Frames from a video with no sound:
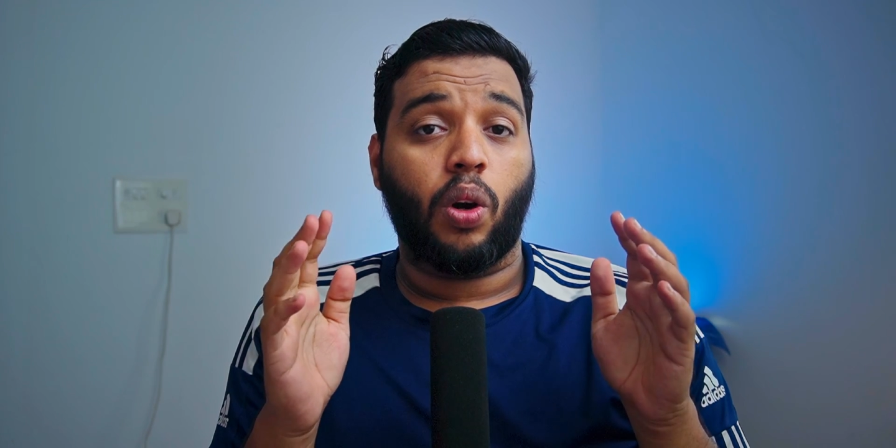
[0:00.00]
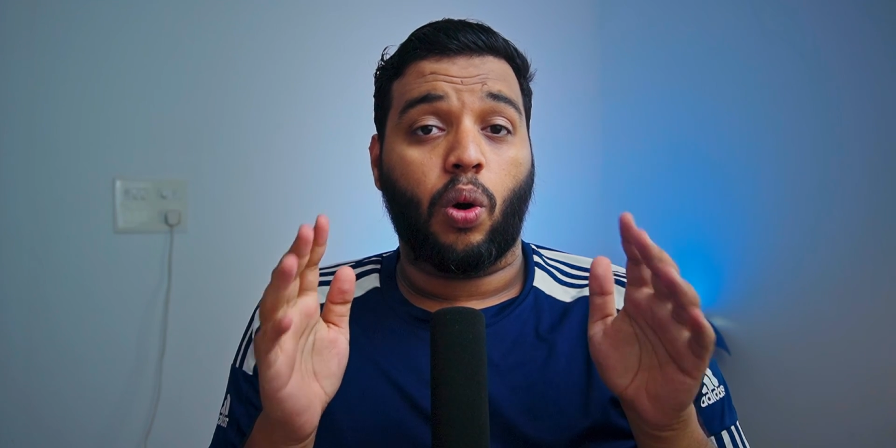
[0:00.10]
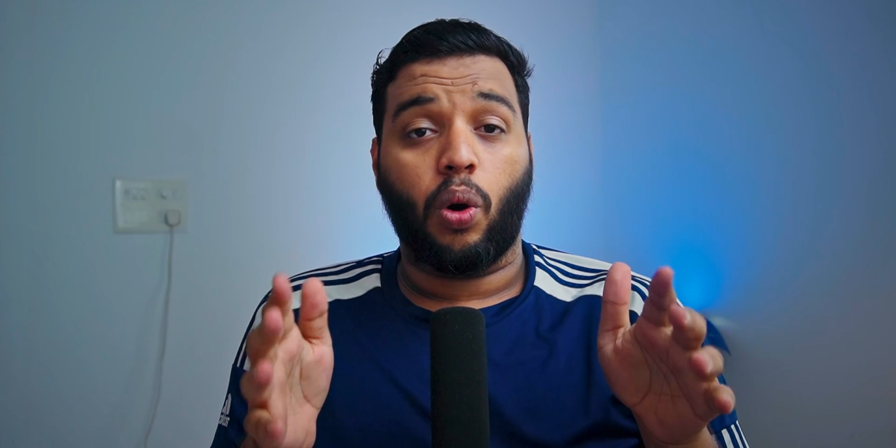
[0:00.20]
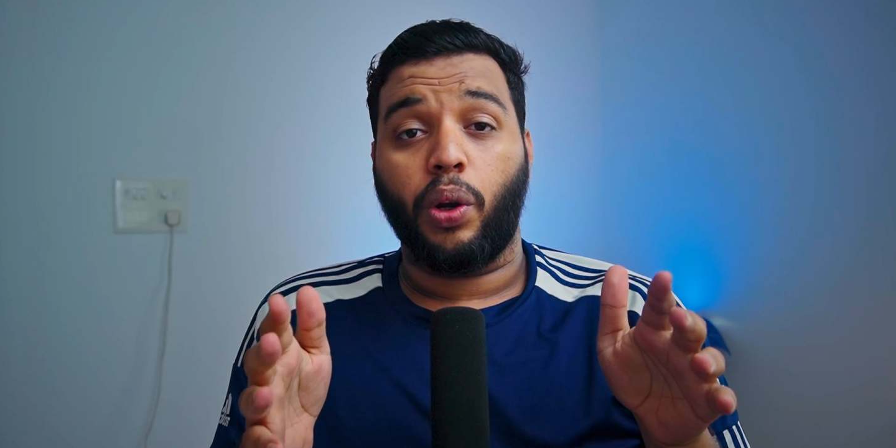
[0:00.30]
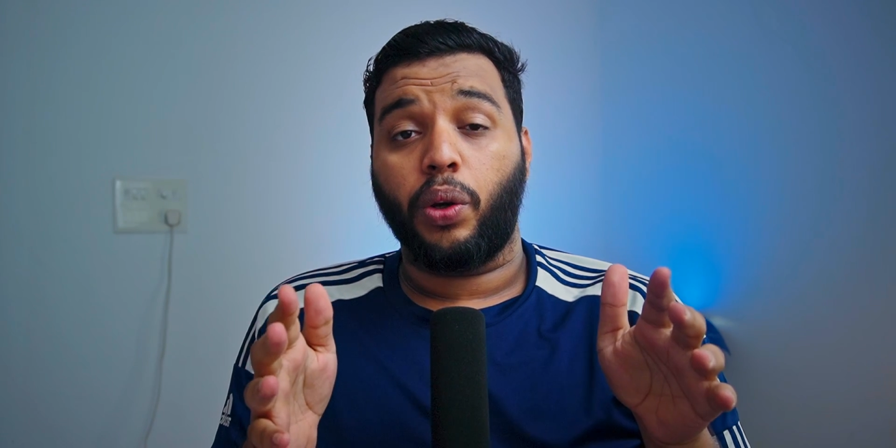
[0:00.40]

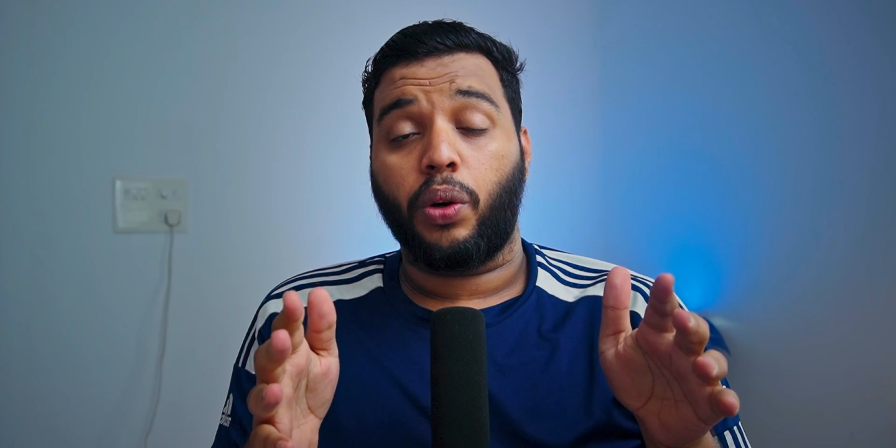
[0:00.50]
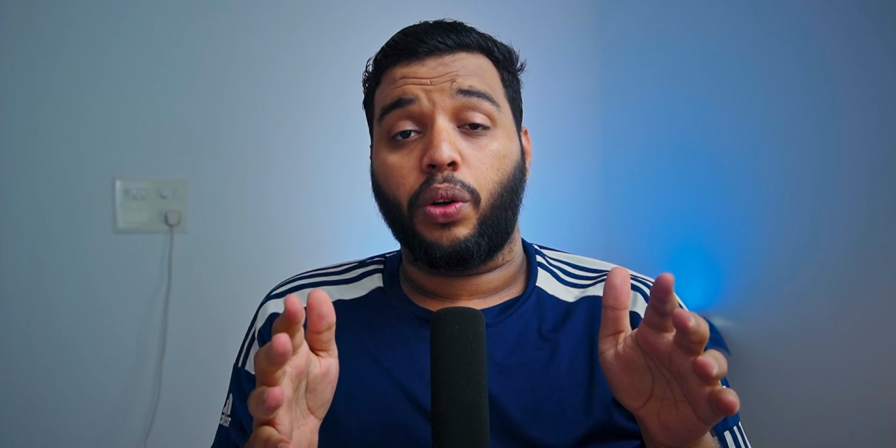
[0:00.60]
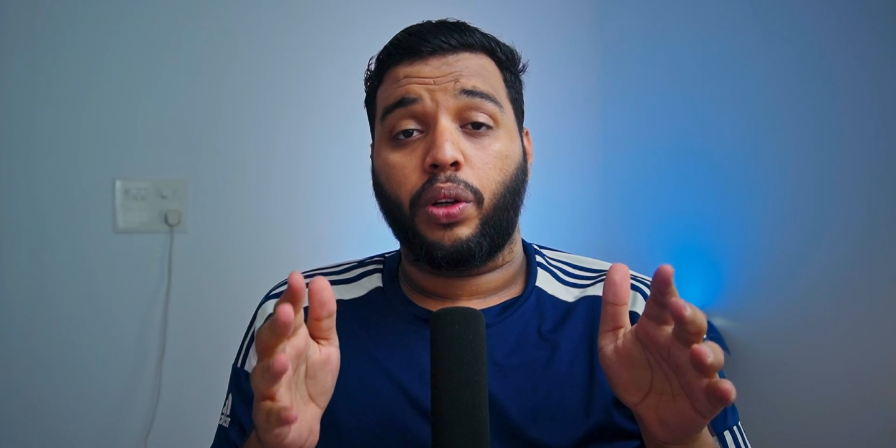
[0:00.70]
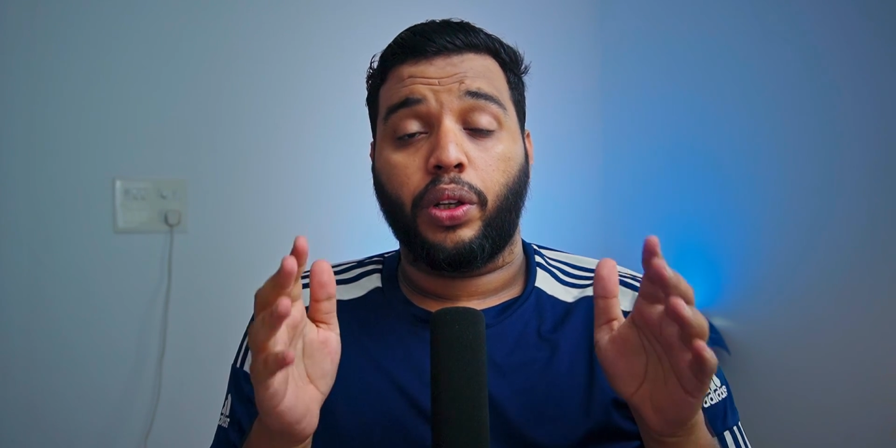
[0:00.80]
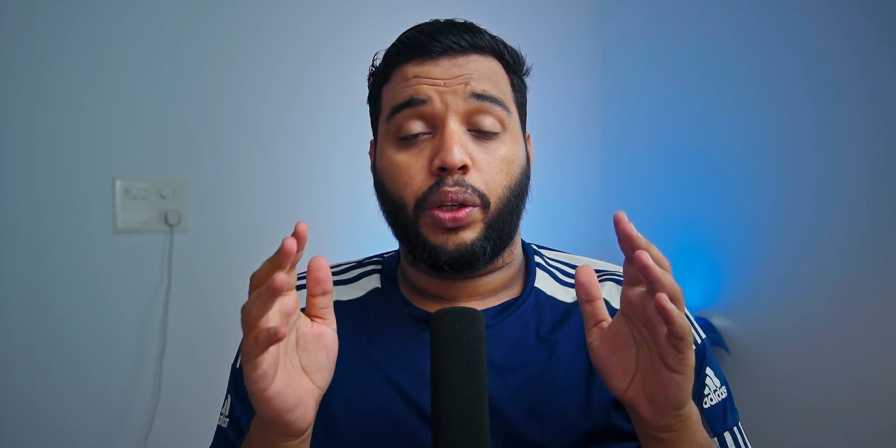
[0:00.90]
audio
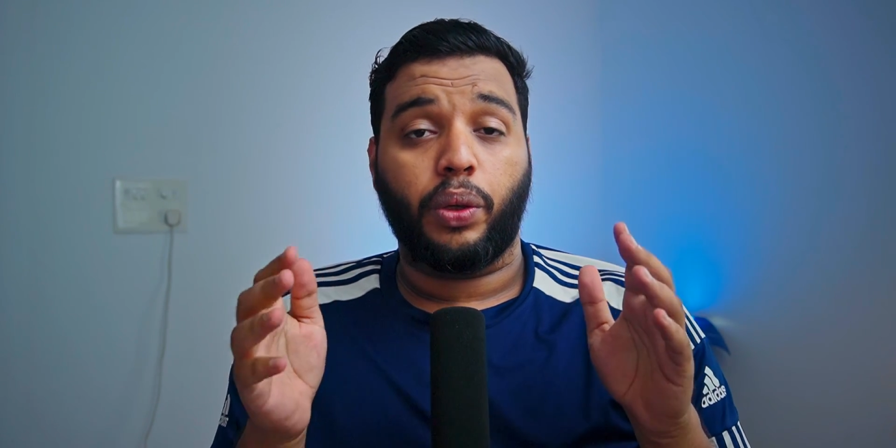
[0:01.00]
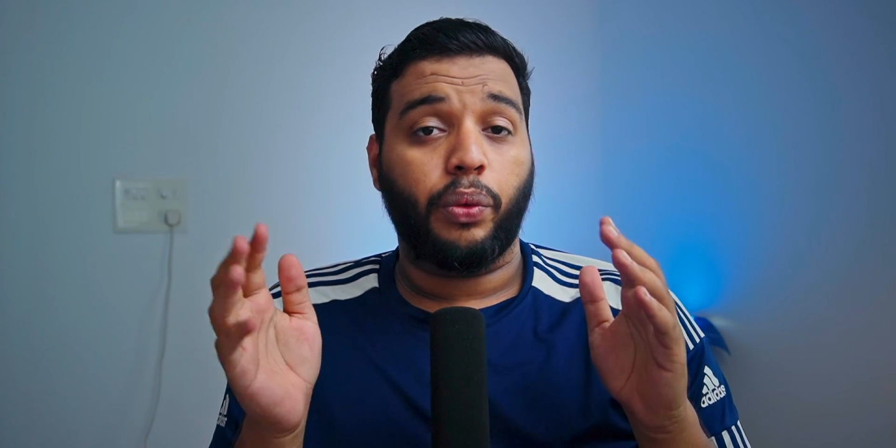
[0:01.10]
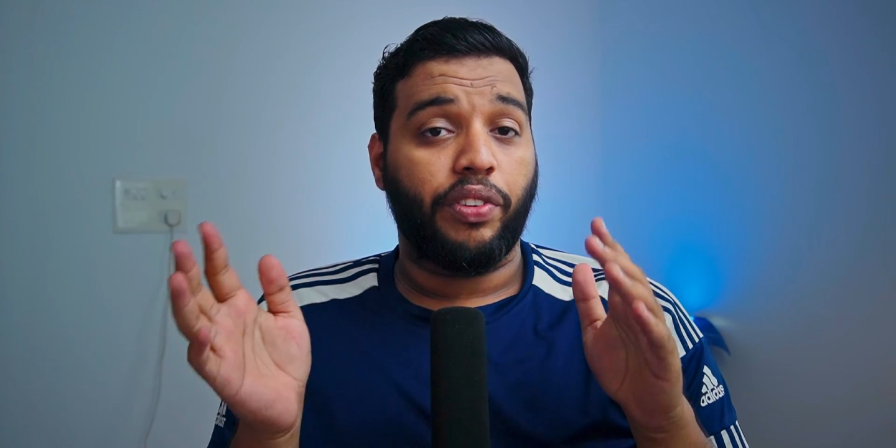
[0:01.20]
to